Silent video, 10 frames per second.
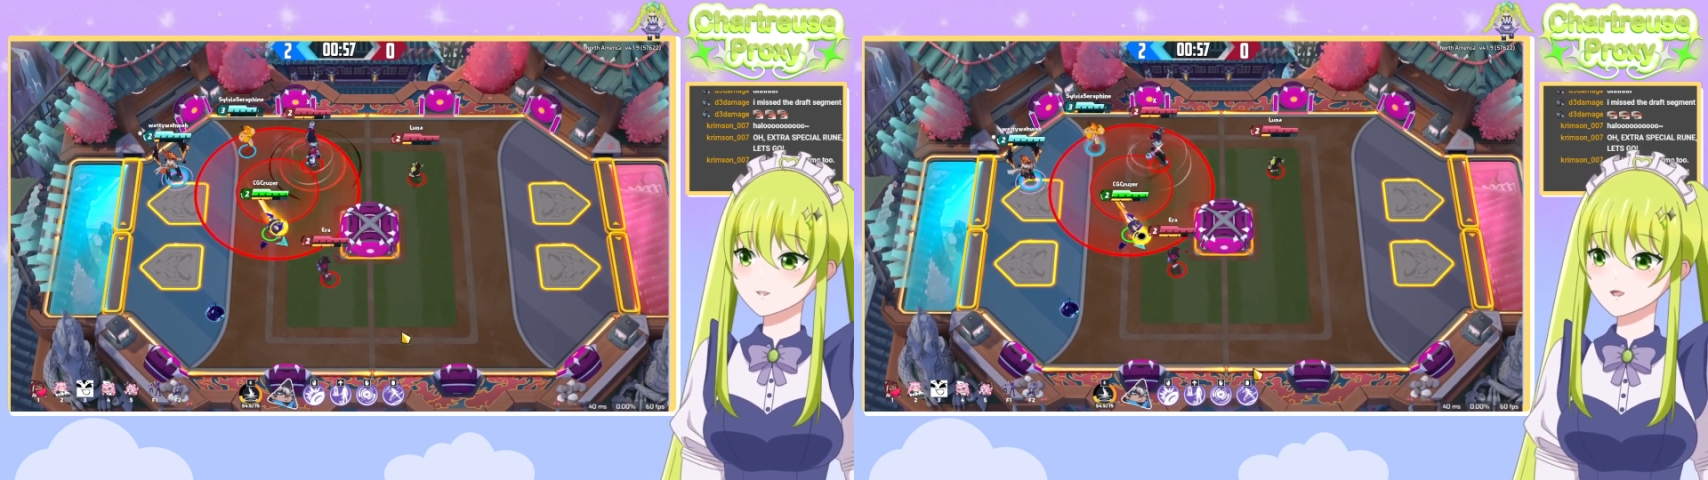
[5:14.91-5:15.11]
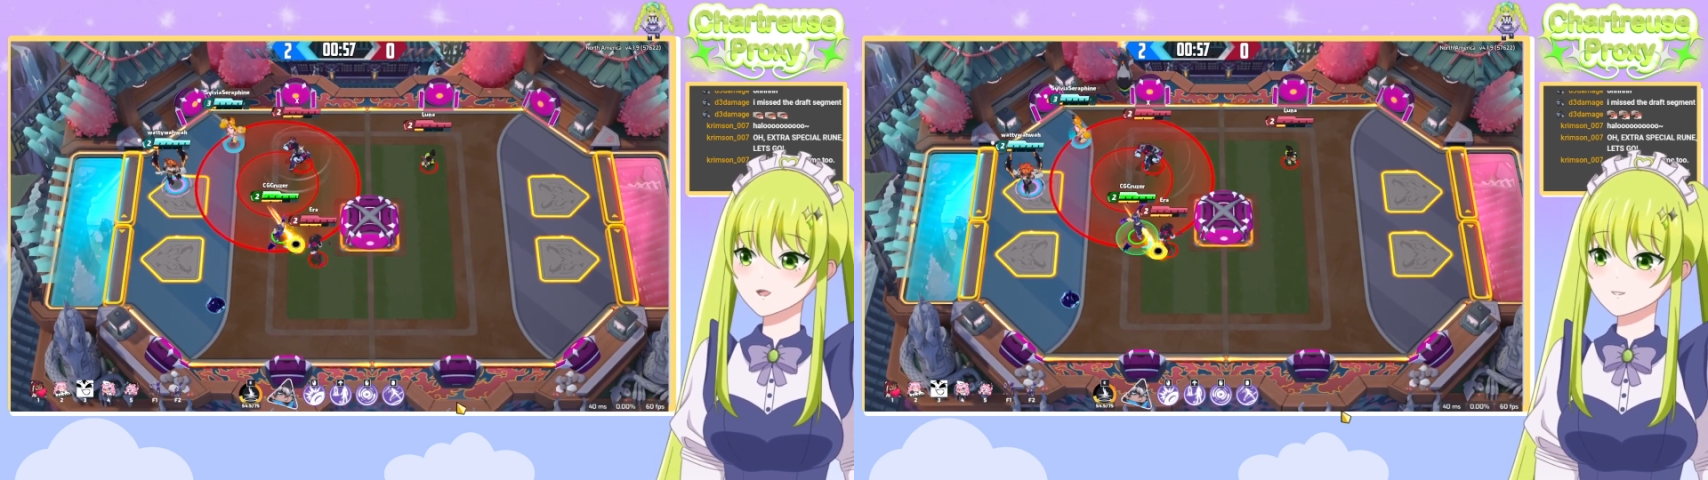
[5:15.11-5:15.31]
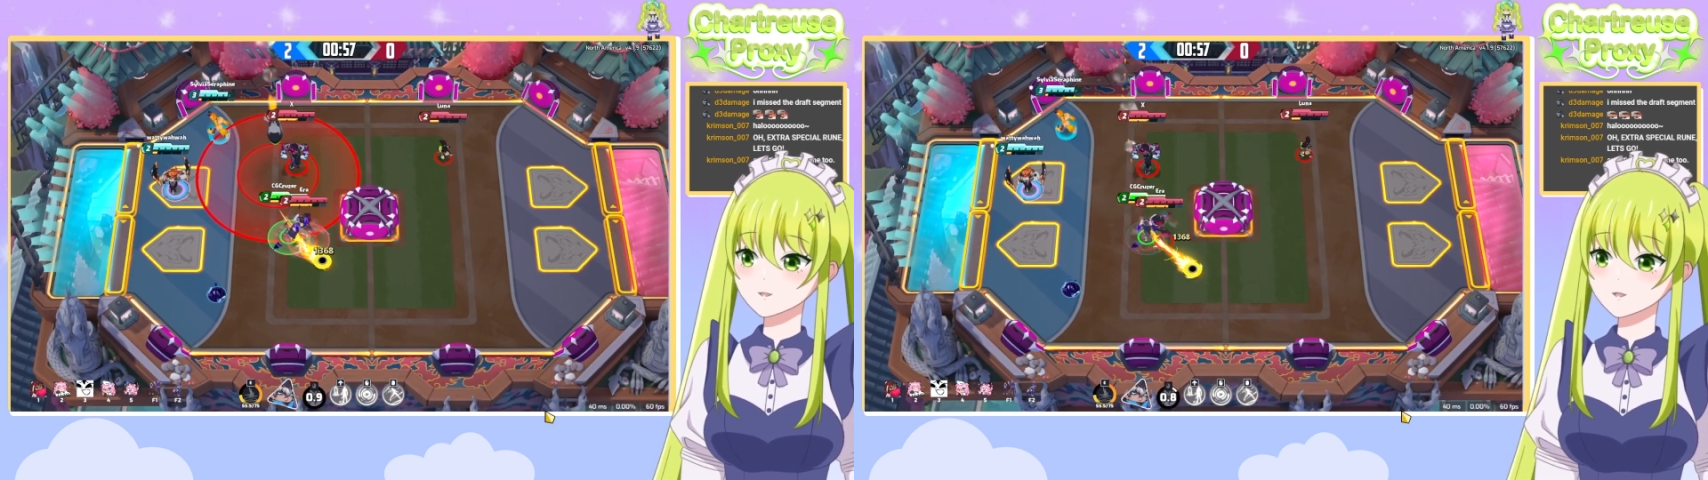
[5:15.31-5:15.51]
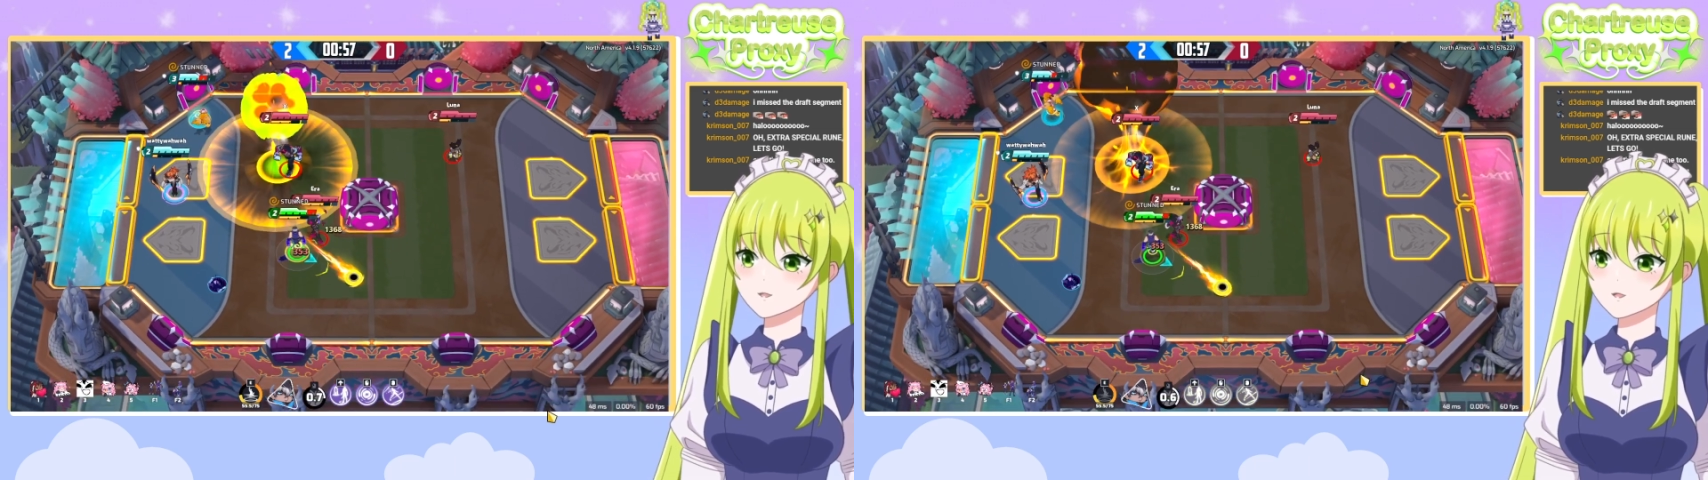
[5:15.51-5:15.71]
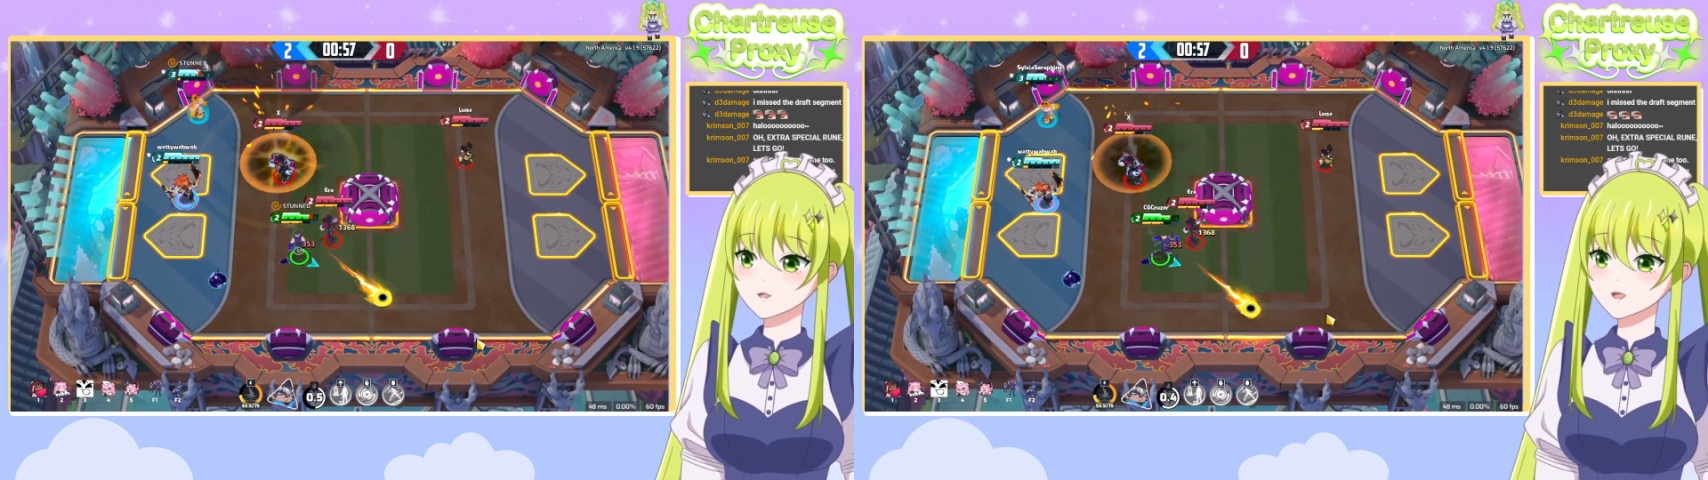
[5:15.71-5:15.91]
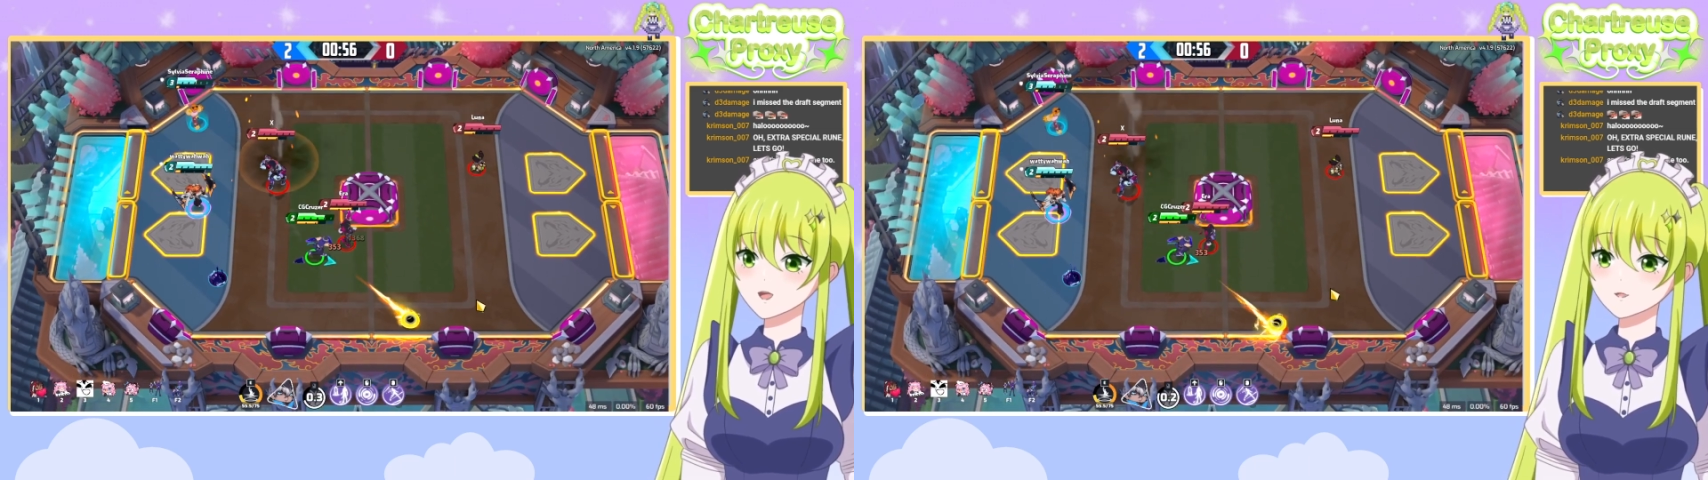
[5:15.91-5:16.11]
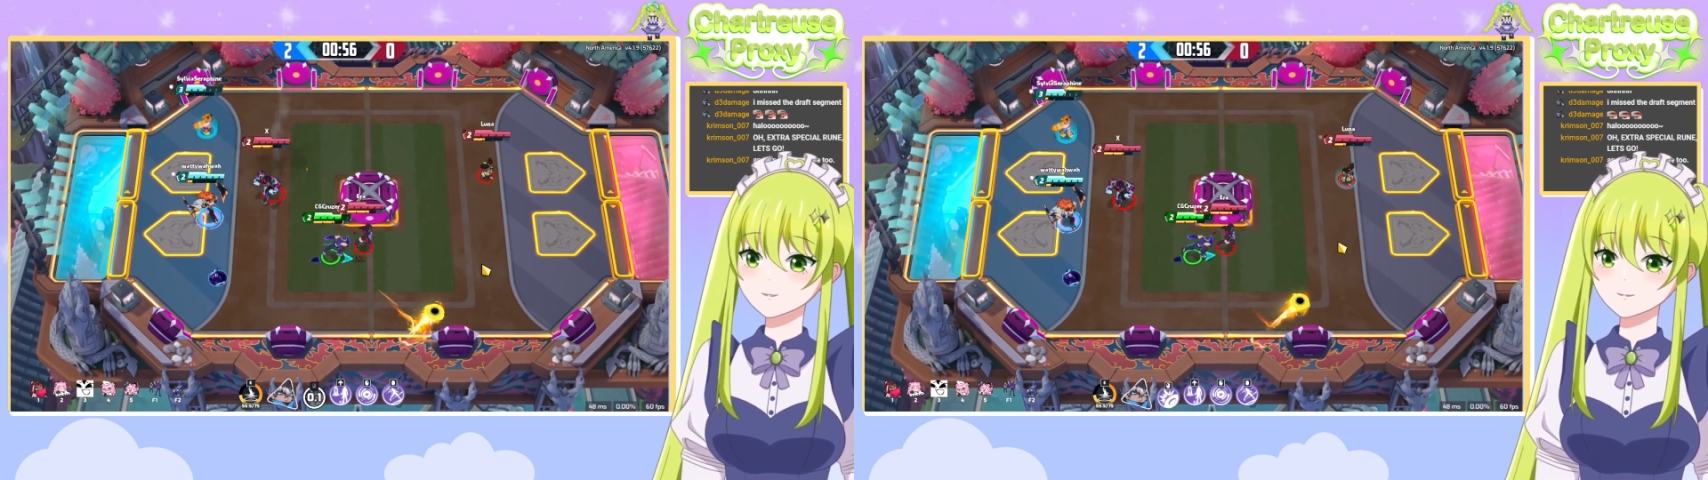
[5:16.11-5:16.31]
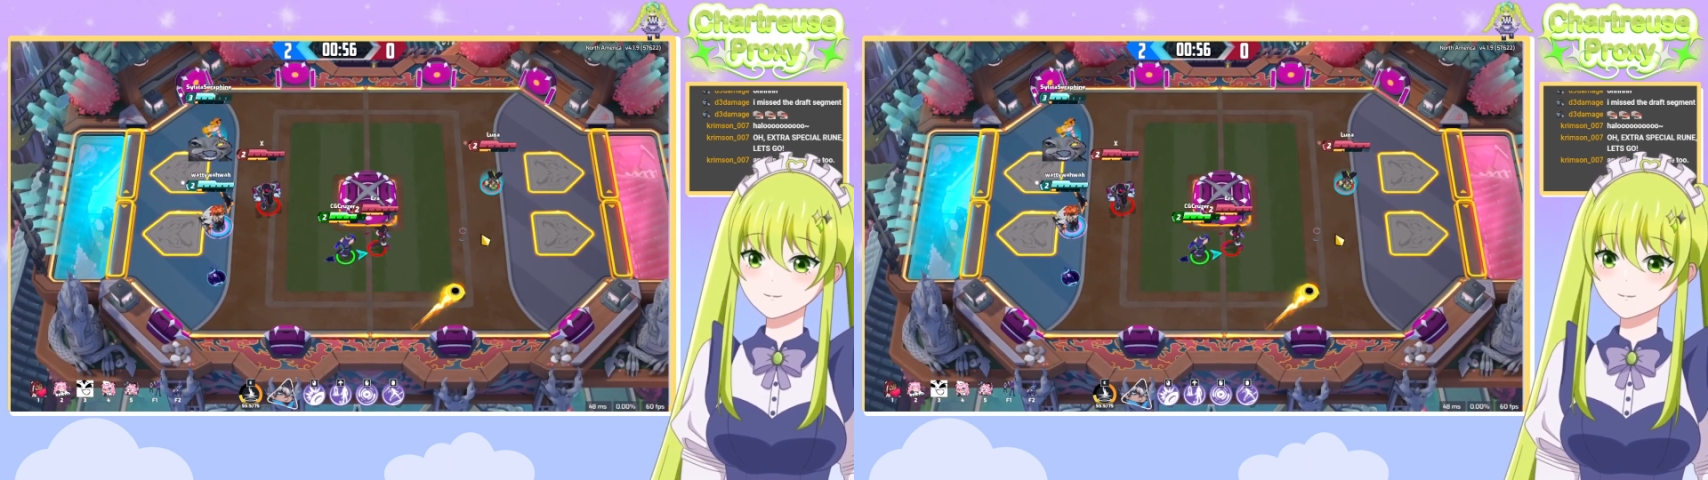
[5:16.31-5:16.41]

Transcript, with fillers: time. I'm